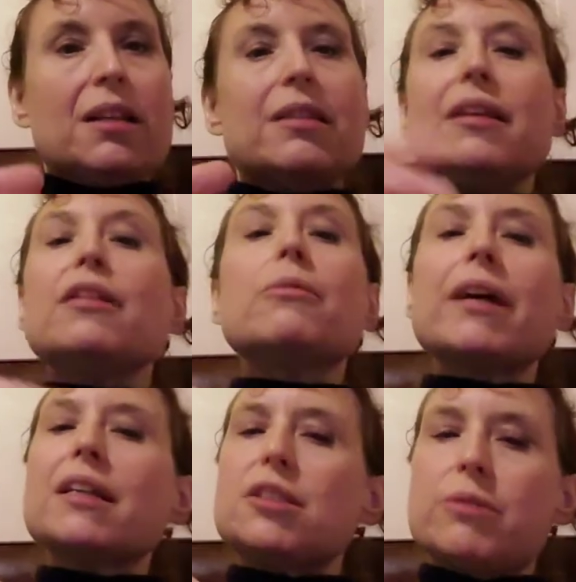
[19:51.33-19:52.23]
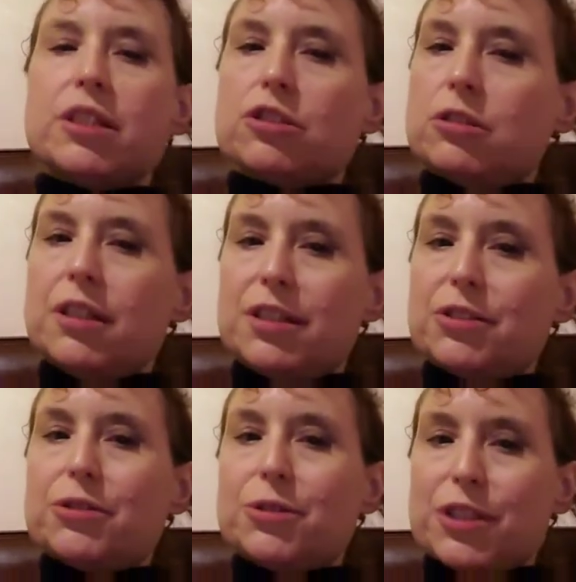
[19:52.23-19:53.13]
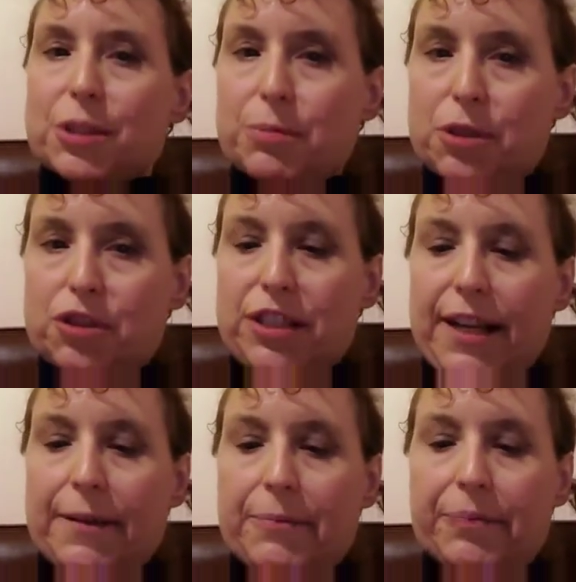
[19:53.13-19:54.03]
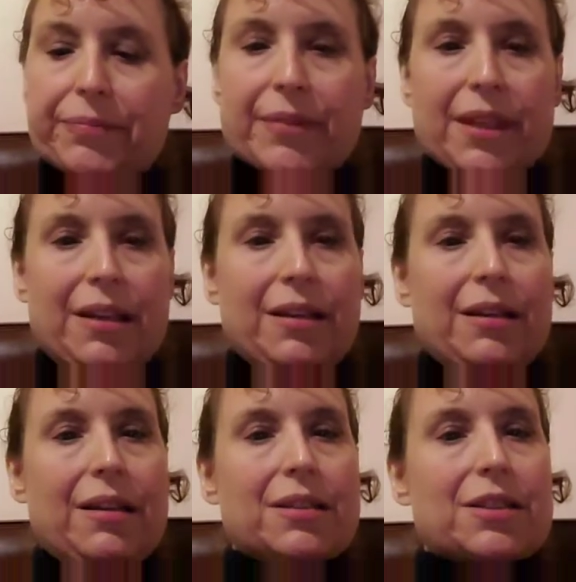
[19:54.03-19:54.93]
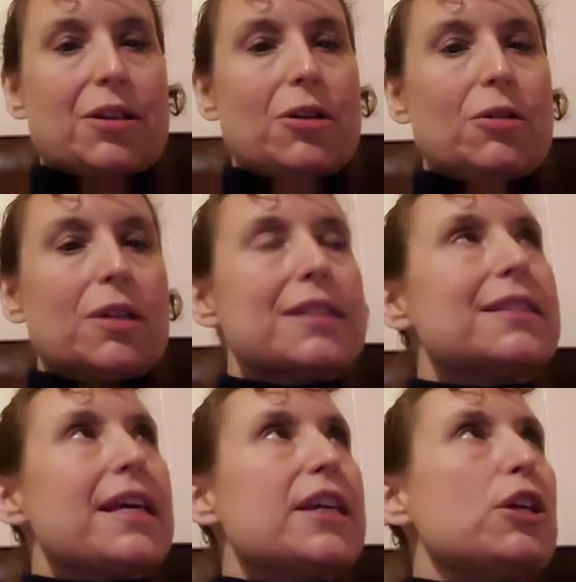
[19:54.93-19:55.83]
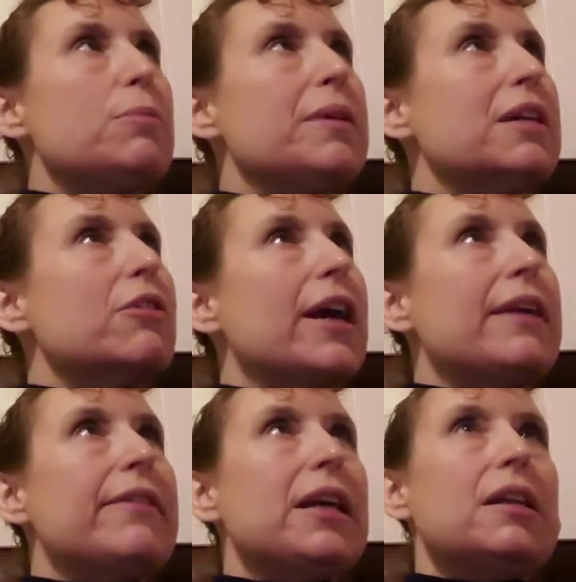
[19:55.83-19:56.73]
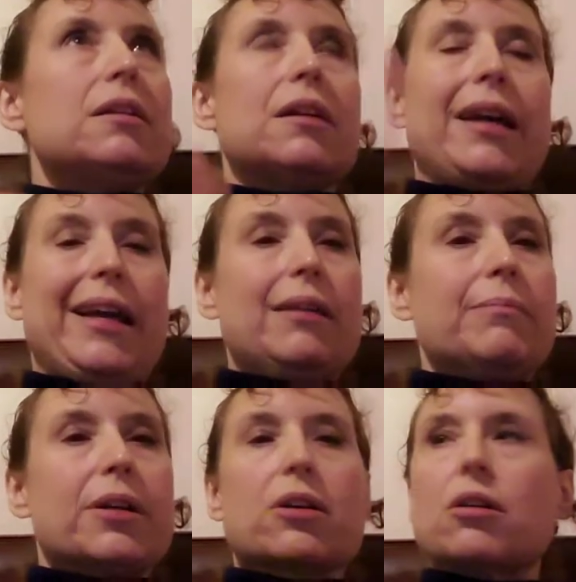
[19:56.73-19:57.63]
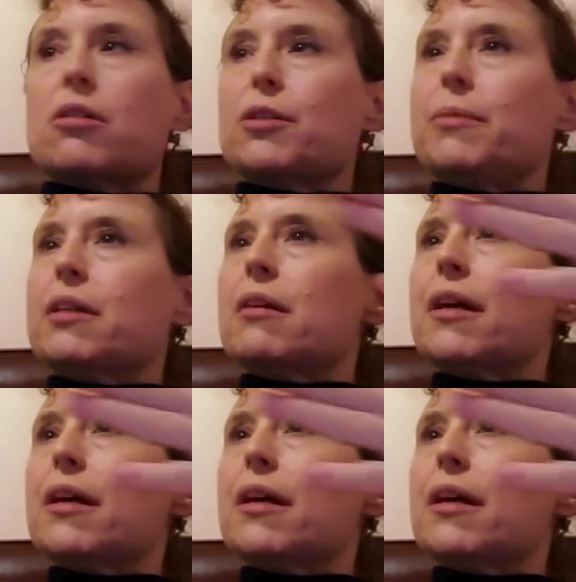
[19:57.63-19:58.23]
then you're ready to introduce splurge day. So let's say you've been craving a hamburger, you've been